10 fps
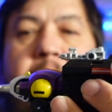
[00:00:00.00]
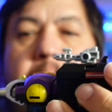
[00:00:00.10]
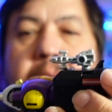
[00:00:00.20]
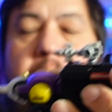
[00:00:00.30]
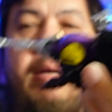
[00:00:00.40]

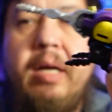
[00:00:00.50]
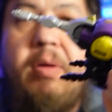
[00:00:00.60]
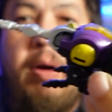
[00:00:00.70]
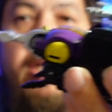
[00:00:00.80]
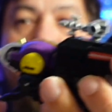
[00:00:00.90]
And then he'll get
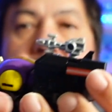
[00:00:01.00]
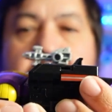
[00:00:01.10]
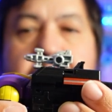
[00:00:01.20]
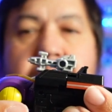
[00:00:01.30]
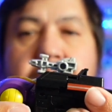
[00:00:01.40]
crushed
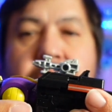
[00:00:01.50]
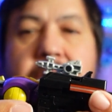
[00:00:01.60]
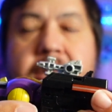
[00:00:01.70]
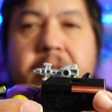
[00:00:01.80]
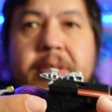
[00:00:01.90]
and then
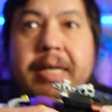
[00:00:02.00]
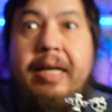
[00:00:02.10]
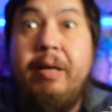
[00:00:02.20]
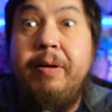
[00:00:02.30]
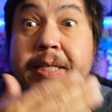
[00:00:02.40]
turn into
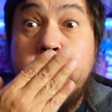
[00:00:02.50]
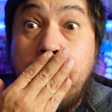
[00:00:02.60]
Cyclonus.